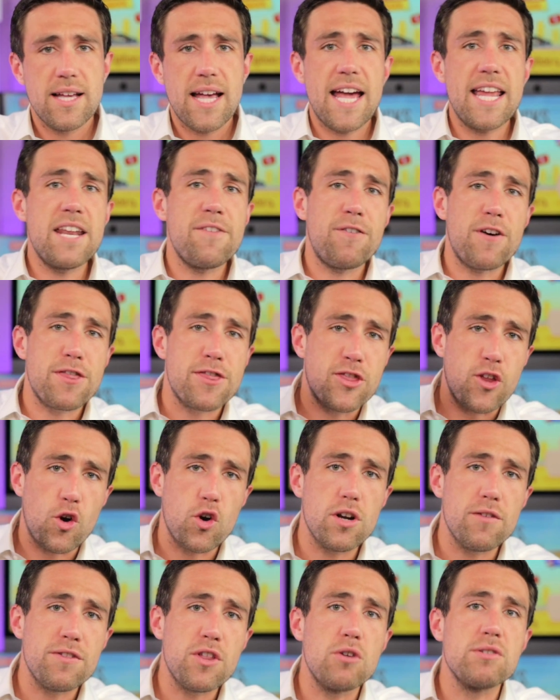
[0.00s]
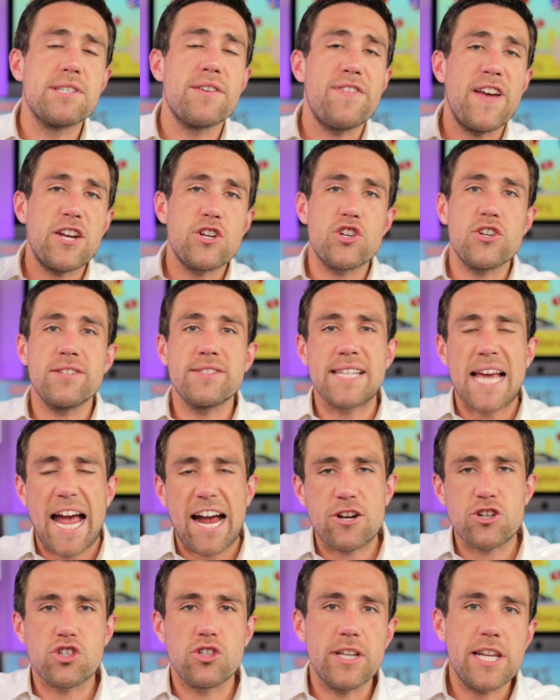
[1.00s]
And if a third of those evictions
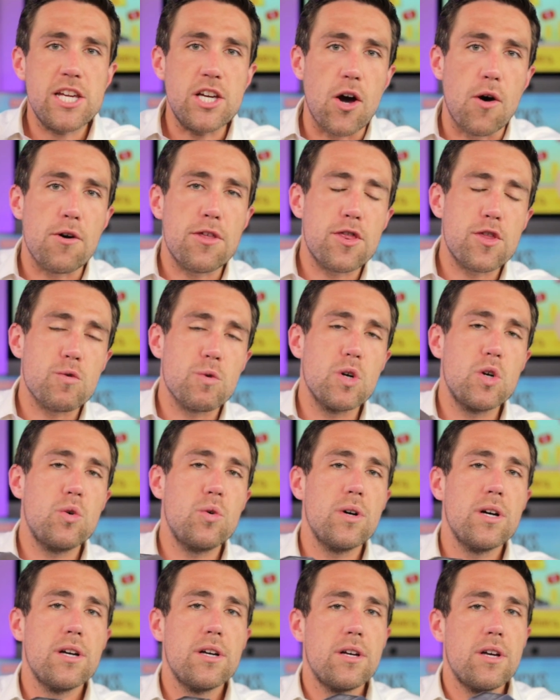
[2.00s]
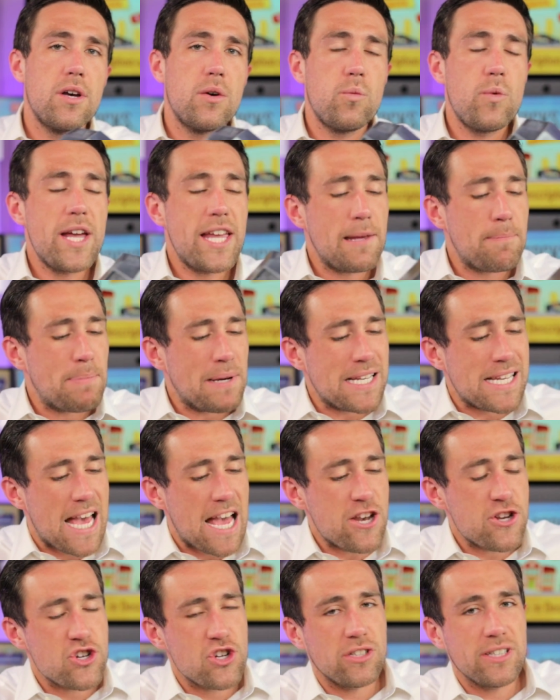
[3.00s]
actually go through, we could
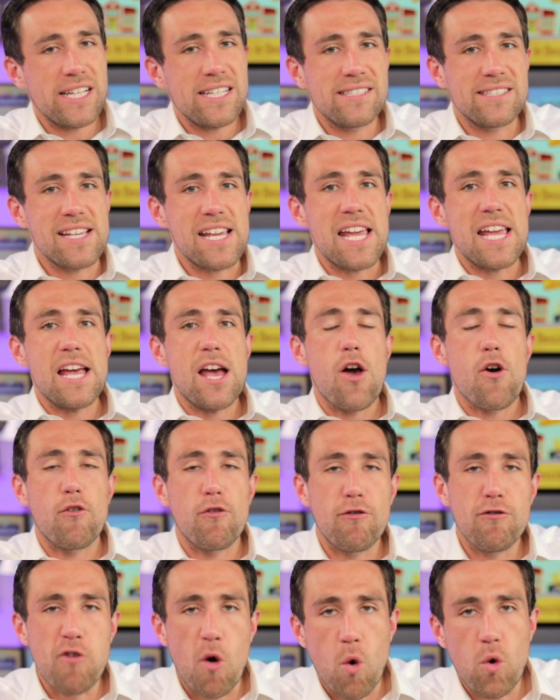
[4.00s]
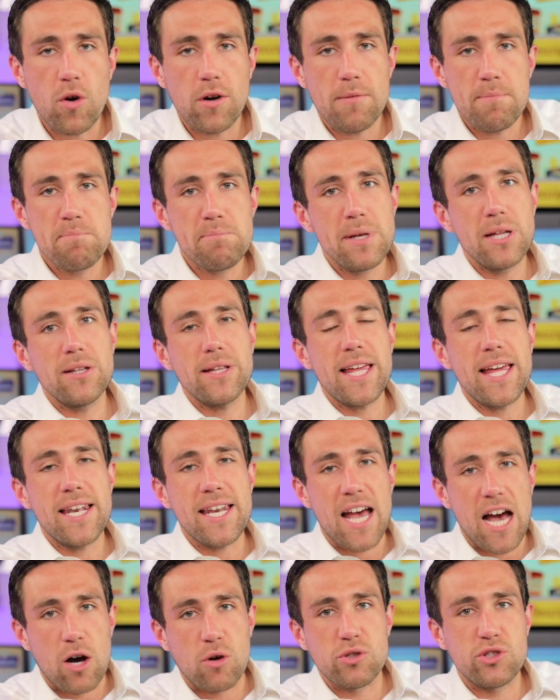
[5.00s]
potentially see 4 million
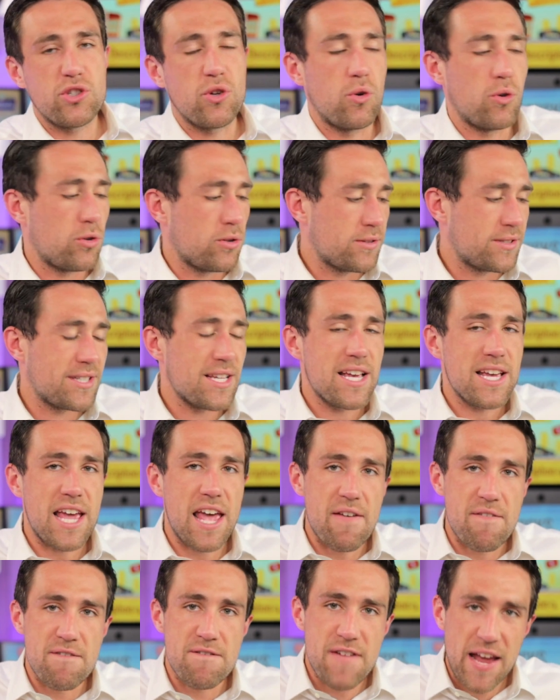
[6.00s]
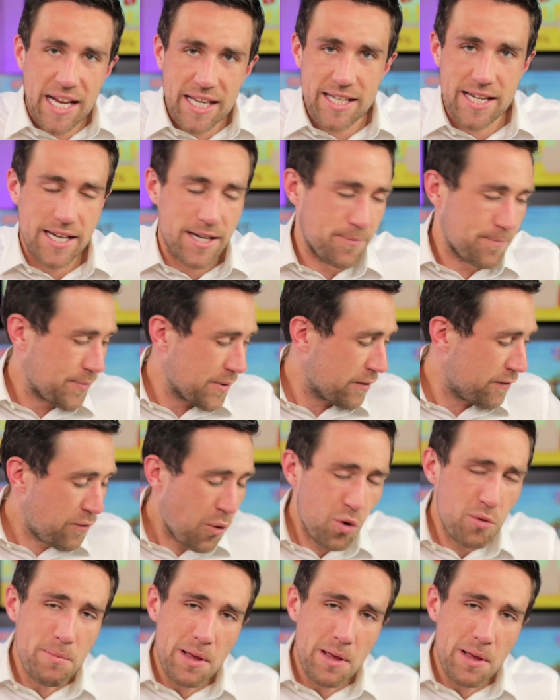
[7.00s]
households evicted. 4